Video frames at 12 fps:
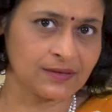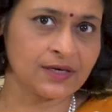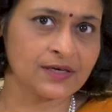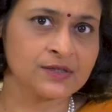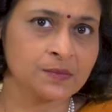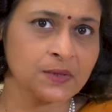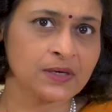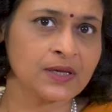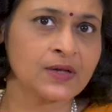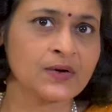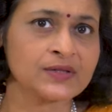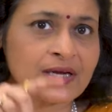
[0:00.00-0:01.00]
that is
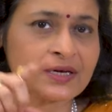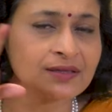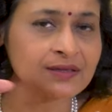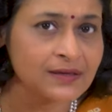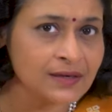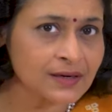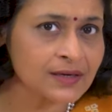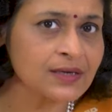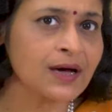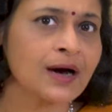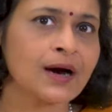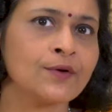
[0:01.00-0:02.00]
working on that third
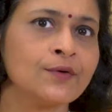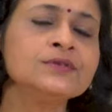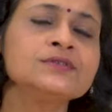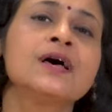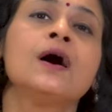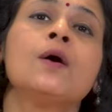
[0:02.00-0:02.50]
house,